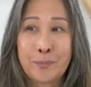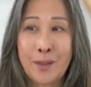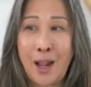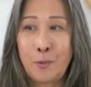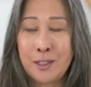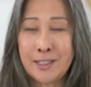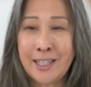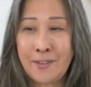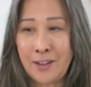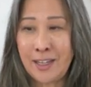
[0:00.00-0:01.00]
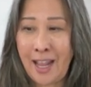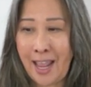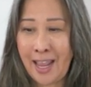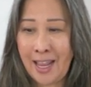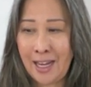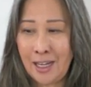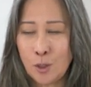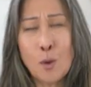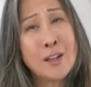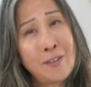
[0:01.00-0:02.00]
I was given a
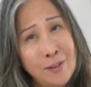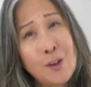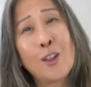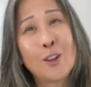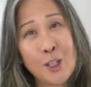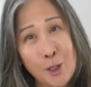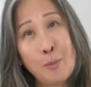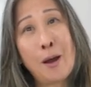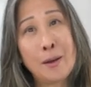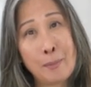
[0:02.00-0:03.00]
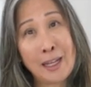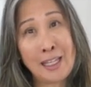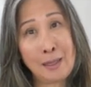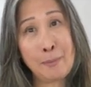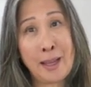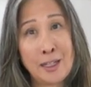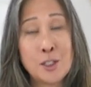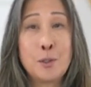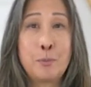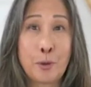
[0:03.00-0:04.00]
$25 coupon by eBay
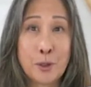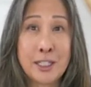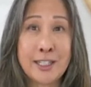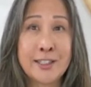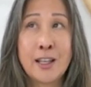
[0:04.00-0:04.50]
to purchase